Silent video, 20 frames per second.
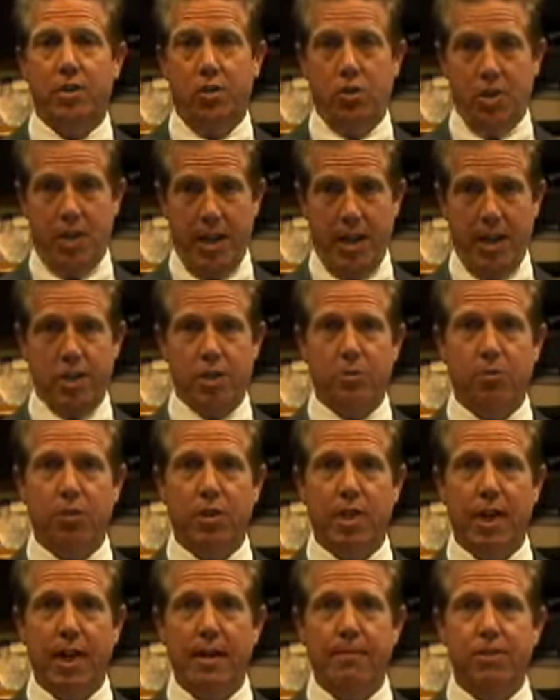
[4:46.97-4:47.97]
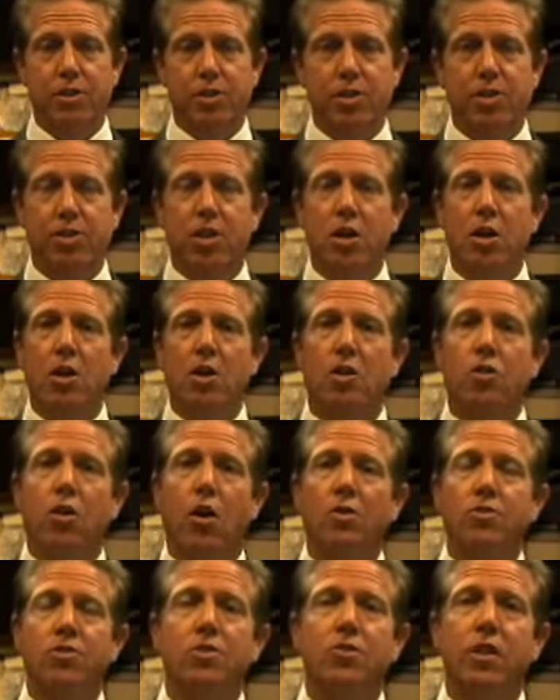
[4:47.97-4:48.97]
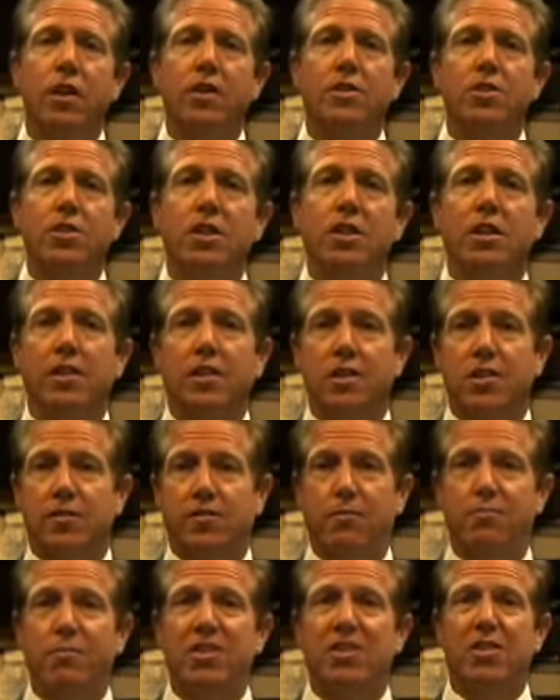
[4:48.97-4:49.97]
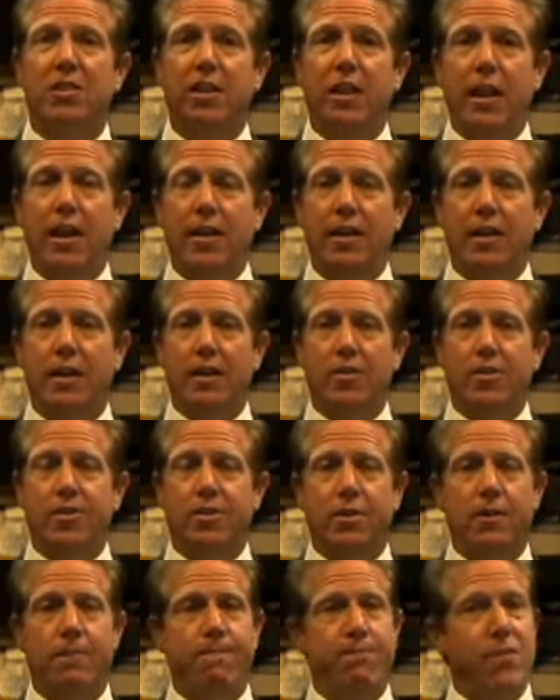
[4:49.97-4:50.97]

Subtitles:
under tangible damages, you're also going to see a list for miscellaneous.